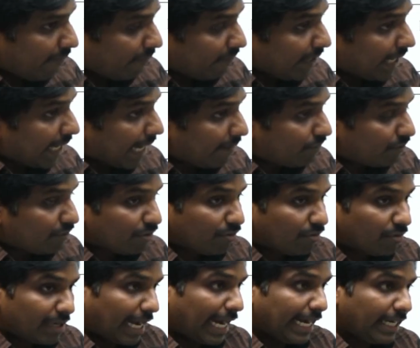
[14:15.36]
have to
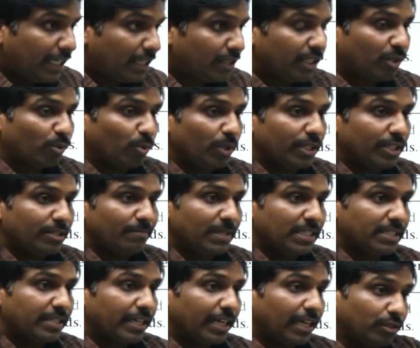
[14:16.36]
guide the cruise
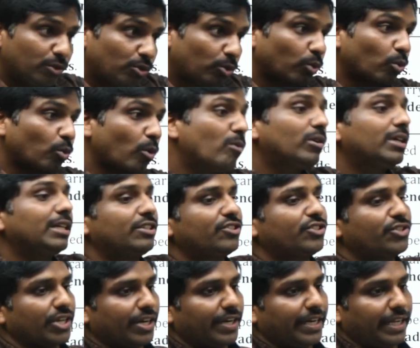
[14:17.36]
missile throughout its
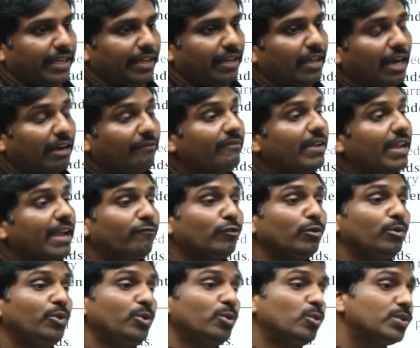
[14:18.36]
journey, and we have to
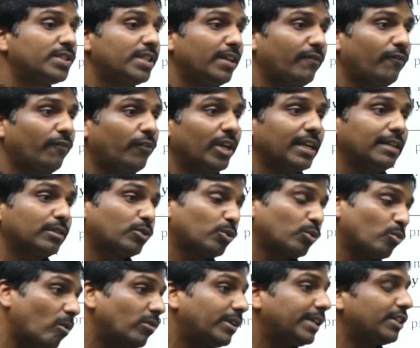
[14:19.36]
use the fuel
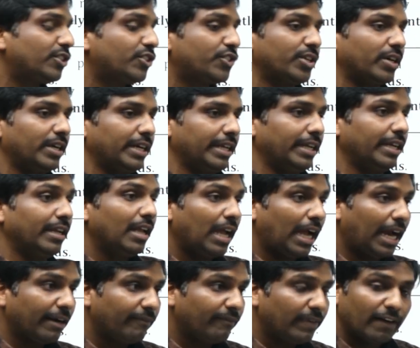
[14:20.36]
throughout its journey, and
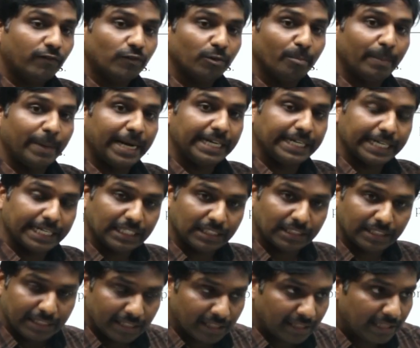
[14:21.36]
we have to maintain
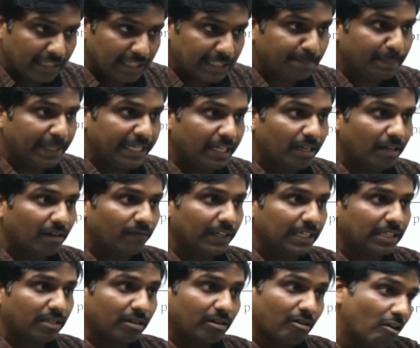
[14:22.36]
the speed of it
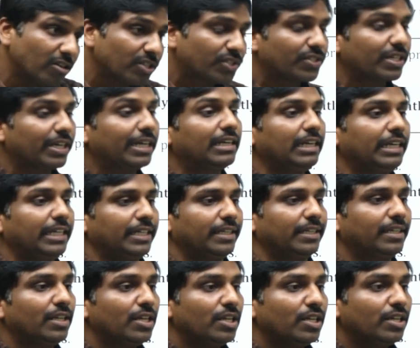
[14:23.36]
constantly.
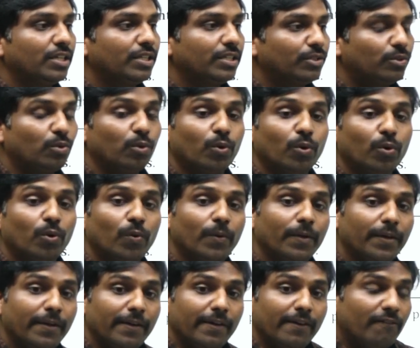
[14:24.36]
So
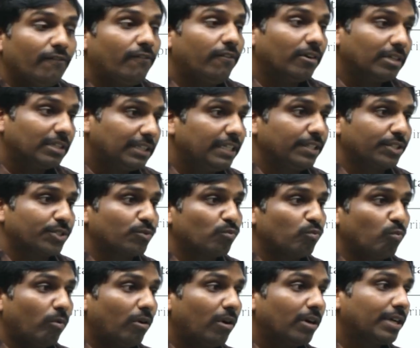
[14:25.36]
for this,
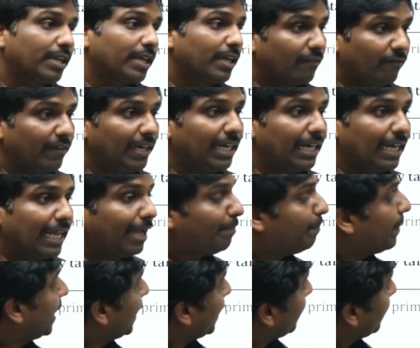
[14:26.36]
what will happen?